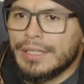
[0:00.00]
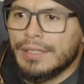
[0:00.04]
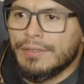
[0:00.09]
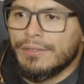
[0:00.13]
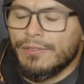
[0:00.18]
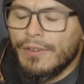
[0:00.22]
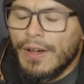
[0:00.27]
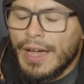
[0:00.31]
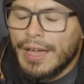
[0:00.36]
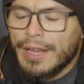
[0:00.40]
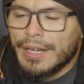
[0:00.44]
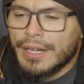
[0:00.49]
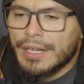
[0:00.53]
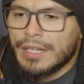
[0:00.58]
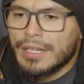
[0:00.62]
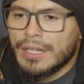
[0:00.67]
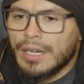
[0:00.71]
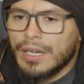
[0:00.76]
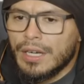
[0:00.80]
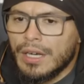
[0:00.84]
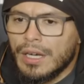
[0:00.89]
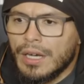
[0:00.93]

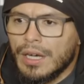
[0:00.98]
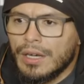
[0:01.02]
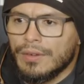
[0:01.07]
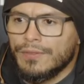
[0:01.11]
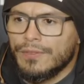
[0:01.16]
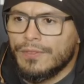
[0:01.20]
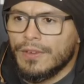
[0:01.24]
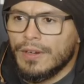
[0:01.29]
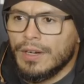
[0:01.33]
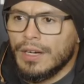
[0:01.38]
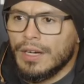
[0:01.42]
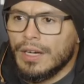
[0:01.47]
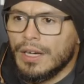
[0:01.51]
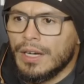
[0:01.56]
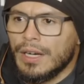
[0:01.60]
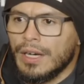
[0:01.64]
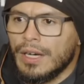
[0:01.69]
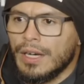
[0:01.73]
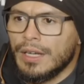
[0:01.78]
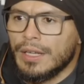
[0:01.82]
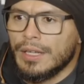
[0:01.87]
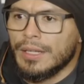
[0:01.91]
fighter
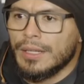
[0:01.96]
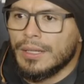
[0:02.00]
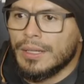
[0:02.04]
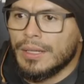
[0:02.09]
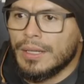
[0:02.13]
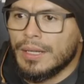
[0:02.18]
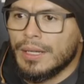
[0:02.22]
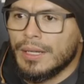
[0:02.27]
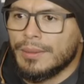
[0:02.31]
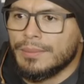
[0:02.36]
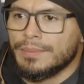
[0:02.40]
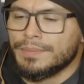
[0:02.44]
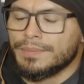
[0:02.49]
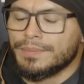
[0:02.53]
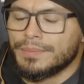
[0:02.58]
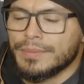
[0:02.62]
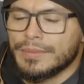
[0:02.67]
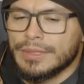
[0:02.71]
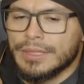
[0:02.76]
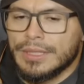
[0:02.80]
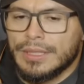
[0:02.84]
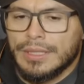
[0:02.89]
of,
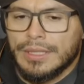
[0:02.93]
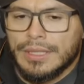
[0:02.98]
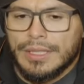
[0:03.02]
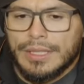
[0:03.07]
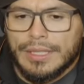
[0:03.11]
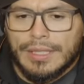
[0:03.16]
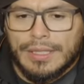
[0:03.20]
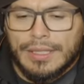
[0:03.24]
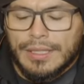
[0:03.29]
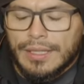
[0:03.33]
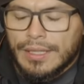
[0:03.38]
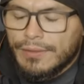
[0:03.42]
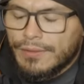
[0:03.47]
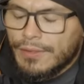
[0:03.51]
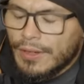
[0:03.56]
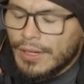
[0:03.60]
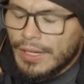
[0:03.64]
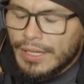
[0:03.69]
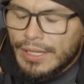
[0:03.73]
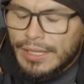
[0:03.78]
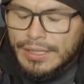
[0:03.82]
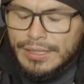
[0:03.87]

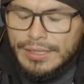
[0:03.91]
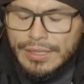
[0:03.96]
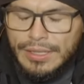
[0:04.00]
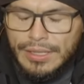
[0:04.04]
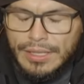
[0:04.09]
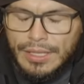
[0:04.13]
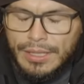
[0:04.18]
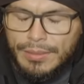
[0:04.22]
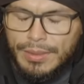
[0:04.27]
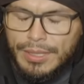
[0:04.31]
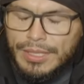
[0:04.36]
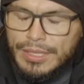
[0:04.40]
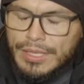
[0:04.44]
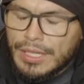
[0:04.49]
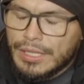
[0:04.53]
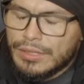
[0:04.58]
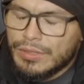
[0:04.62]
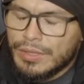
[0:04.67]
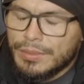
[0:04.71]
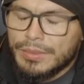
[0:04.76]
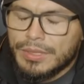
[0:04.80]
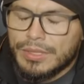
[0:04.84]
forgot his name, his
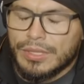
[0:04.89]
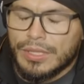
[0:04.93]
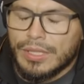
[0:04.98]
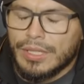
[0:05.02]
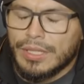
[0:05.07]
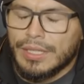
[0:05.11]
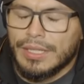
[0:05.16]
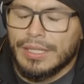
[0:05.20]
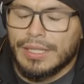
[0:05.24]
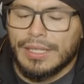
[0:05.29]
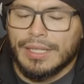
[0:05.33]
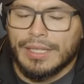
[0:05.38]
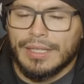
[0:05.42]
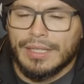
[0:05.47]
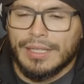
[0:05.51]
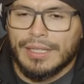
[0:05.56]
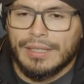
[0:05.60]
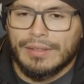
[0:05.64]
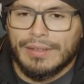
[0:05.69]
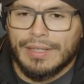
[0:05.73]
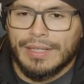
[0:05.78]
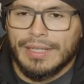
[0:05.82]
contract, I'm sorry, like
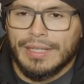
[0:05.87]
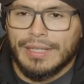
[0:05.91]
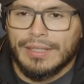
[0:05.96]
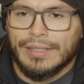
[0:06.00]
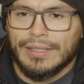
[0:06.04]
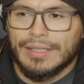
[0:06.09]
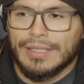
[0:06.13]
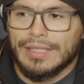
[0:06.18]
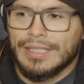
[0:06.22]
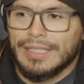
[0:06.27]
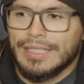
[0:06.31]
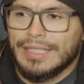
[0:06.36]
right now.